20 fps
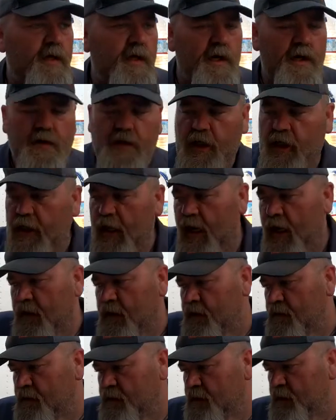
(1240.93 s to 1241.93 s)
You know, you
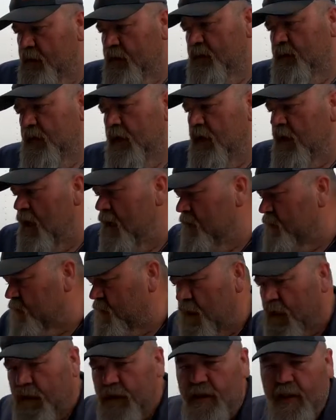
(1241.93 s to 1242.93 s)
got a lot
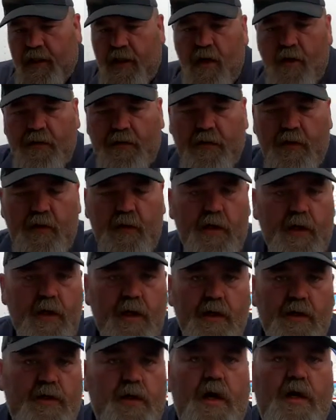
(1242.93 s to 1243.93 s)
of truckers that go through
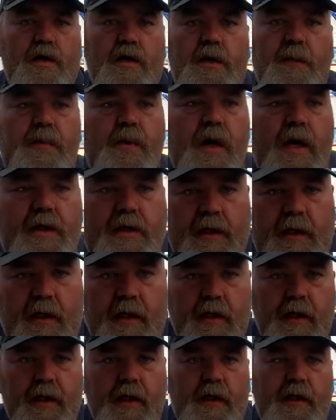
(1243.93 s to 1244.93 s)
trucker
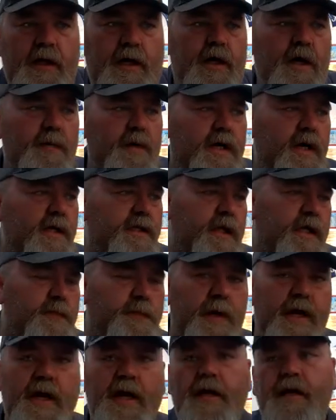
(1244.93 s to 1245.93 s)
depression, you know, because
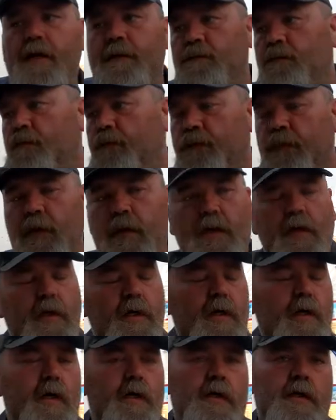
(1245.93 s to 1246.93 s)
they spend
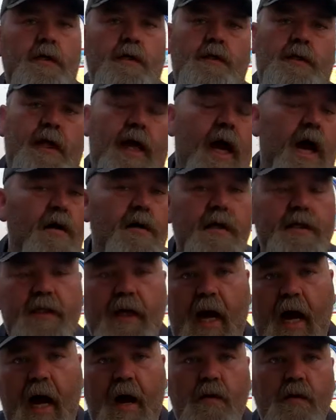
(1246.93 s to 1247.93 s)

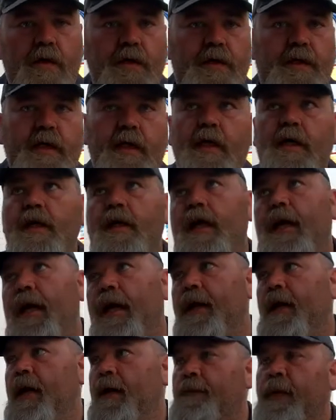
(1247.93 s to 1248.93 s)
countless hours
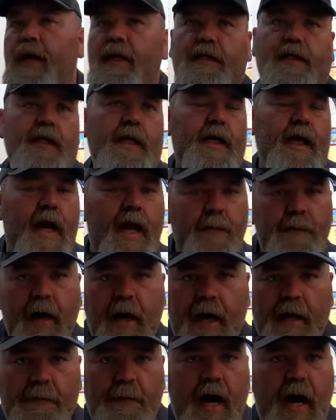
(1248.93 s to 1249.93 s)
in basically an
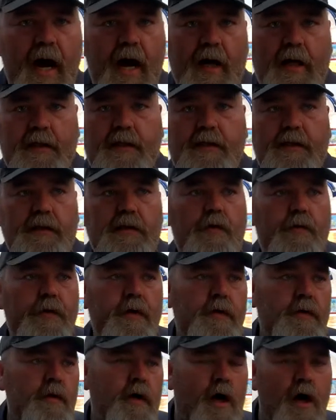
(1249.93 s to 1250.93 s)
8x8 box
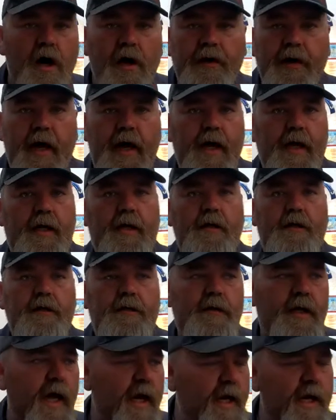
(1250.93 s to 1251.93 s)
all day,
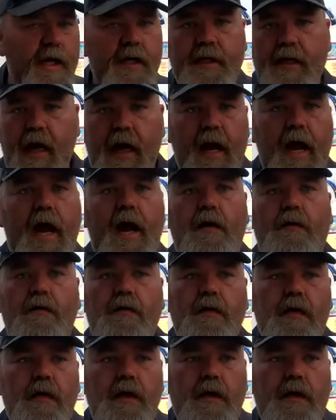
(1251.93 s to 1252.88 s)
day in, day out.